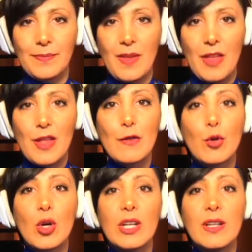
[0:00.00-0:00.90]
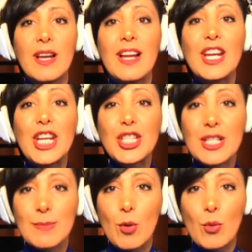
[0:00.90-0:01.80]
Therefore, each
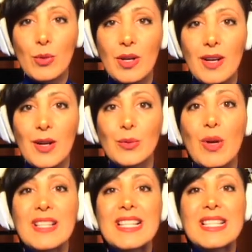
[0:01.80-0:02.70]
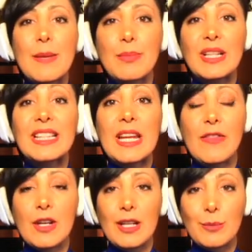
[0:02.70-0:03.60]
spoke runs a separate
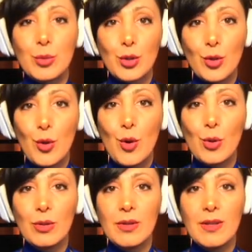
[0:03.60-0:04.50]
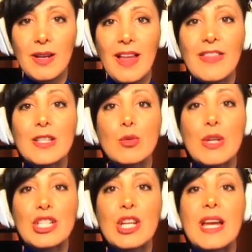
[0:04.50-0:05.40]
Ethernet protocol, and the
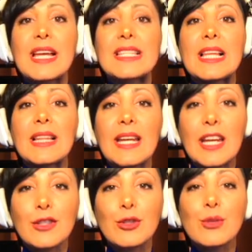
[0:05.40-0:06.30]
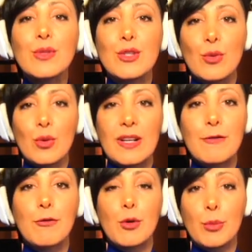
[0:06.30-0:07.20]
switch is a layer 2 store and
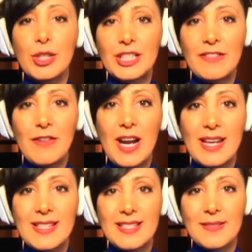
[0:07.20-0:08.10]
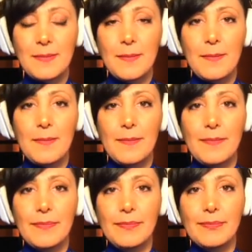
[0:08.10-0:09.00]
forward device.
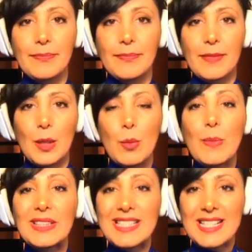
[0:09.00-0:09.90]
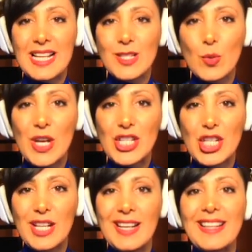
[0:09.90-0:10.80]
We will discuss switch
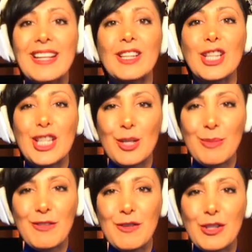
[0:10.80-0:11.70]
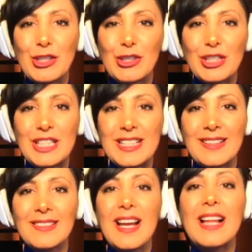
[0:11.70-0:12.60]
in a little bit further
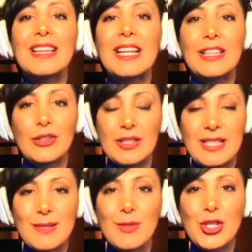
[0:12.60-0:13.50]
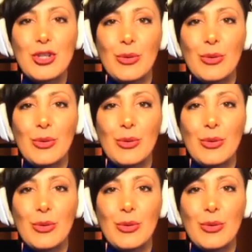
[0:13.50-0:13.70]
detail later in this module.